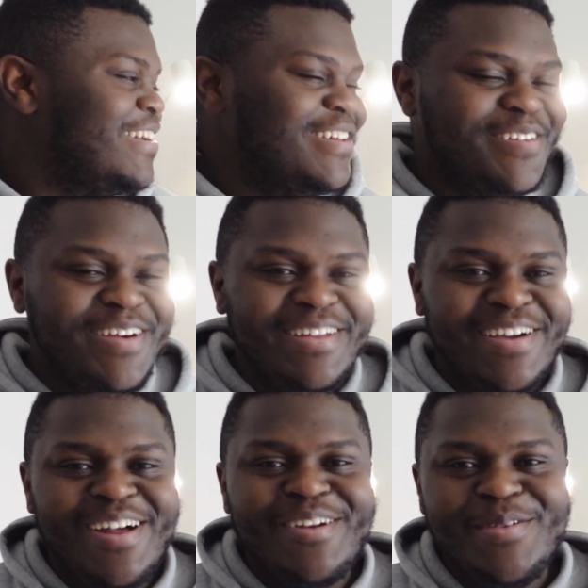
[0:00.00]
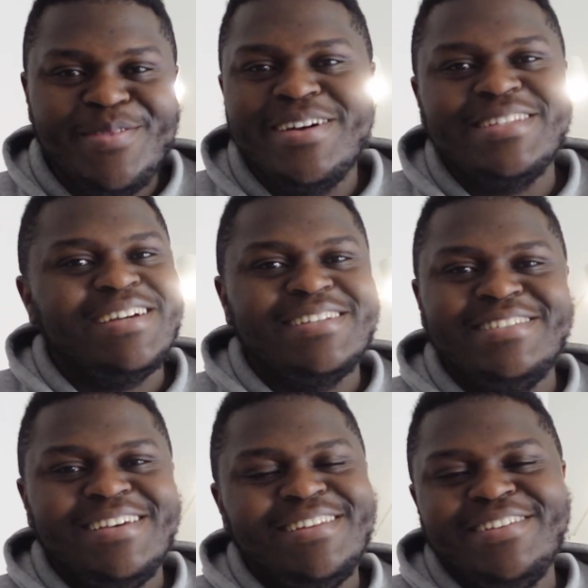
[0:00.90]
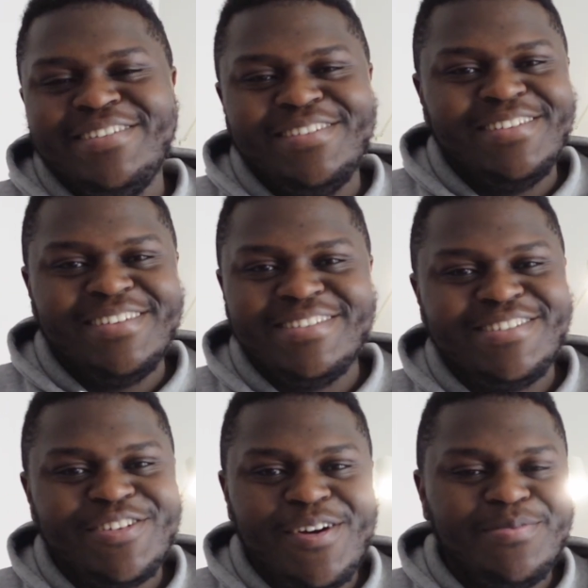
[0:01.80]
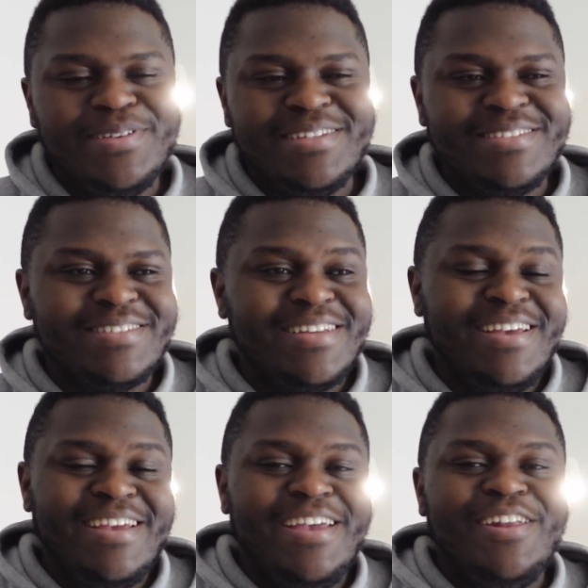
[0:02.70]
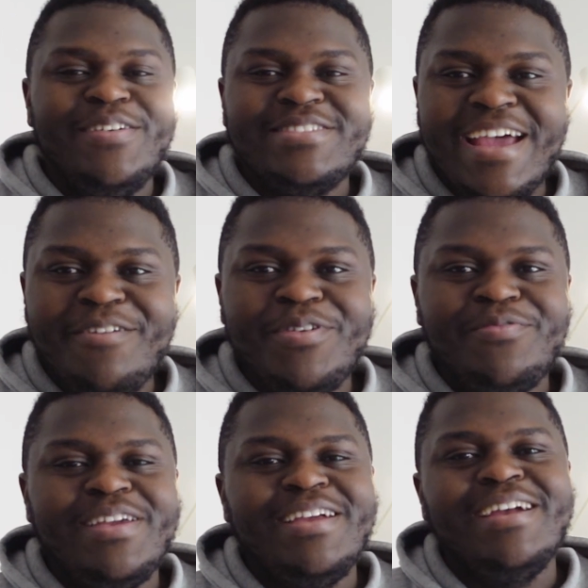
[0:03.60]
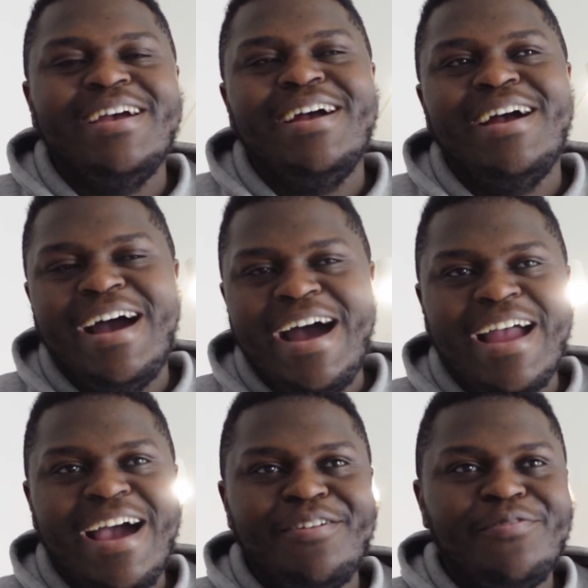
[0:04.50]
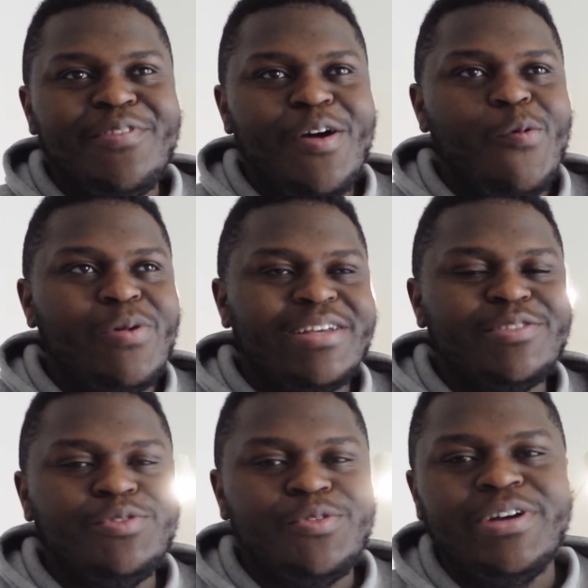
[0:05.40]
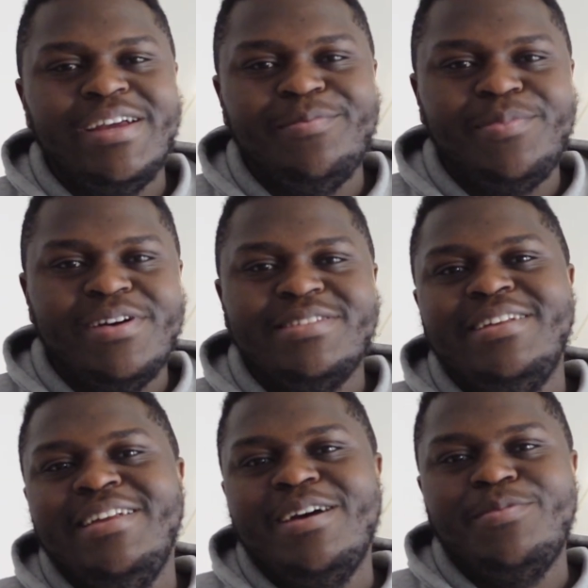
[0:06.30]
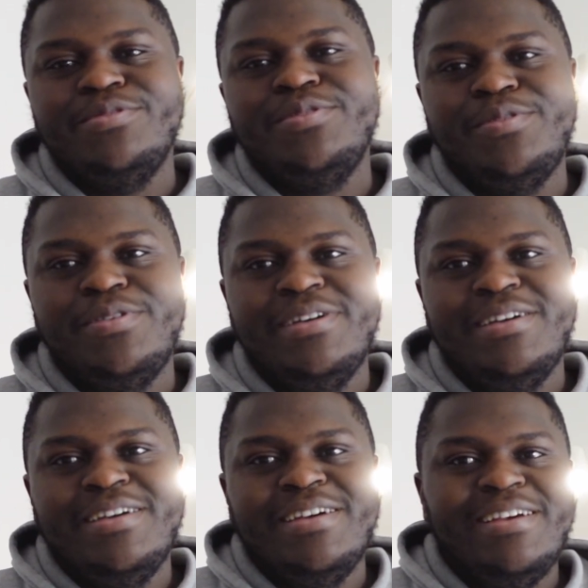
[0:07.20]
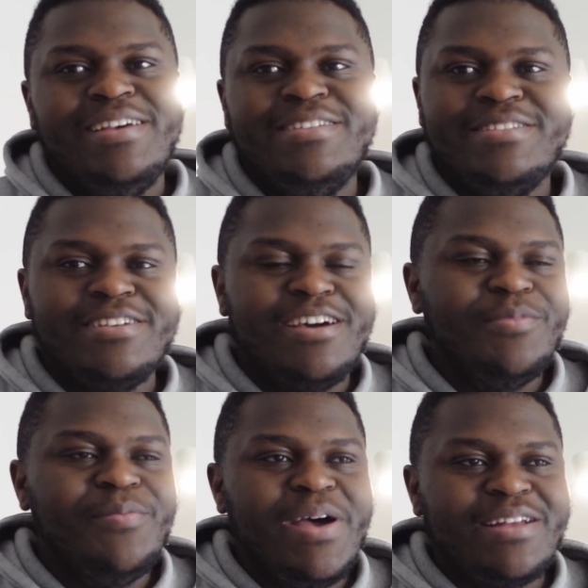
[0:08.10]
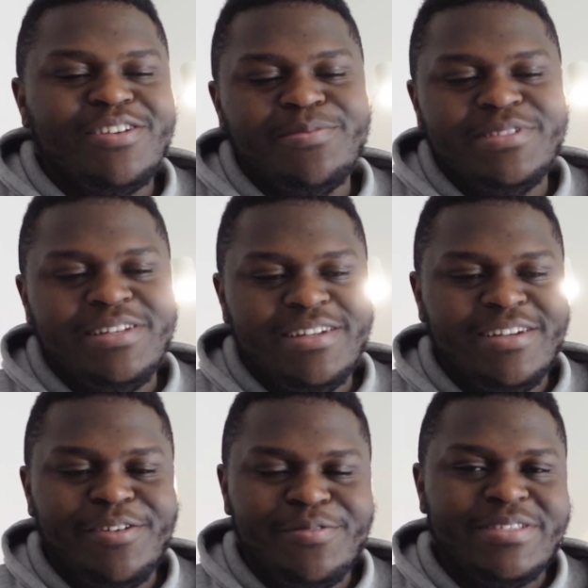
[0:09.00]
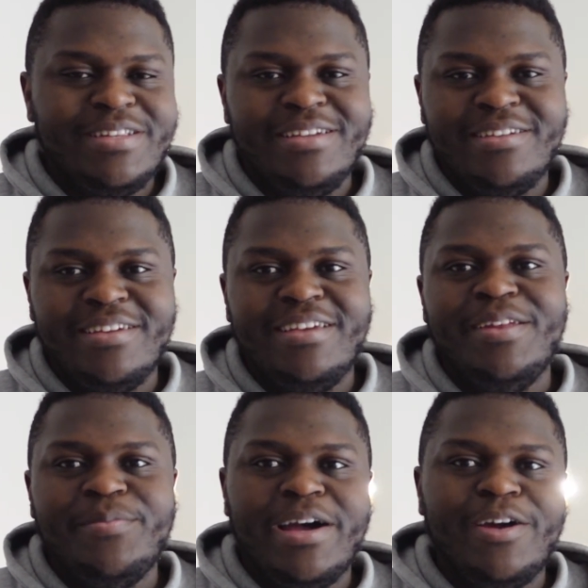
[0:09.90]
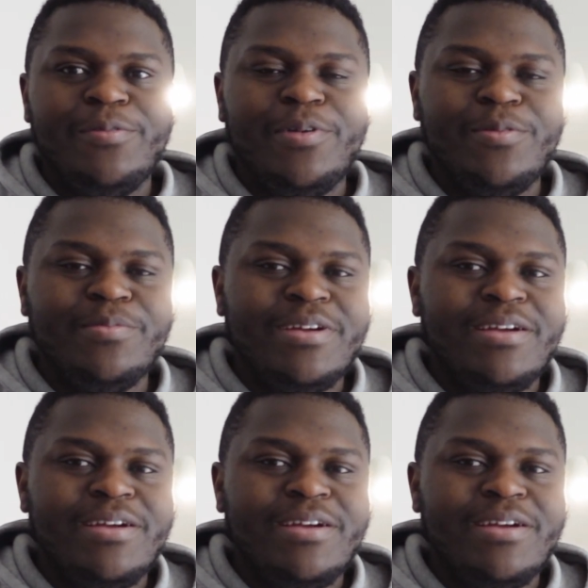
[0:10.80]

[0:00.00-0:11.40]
The color reproduction, like I said, the sharpness, it's everything I kind of felt when I saw it in person in the Apple store. It's just kind of been backed up seeing it, obviously, in my own home.